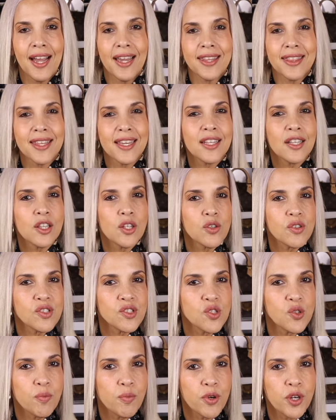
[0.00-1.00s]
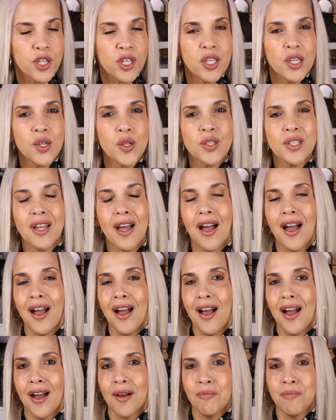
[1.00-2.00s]
I think it looks super cute
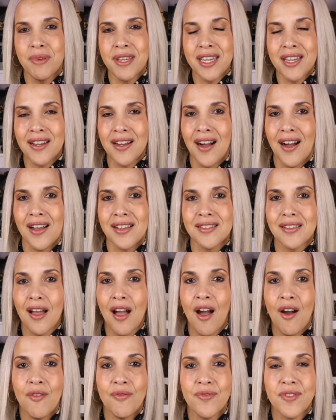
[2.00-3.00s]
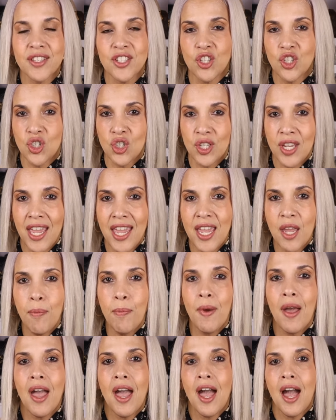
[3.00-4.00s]
because of the
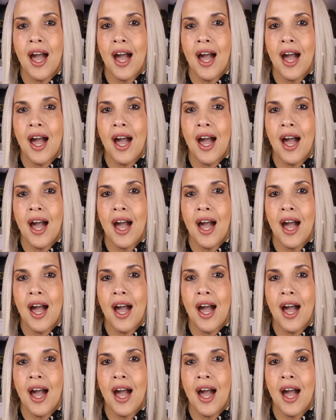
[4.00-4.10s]
shape.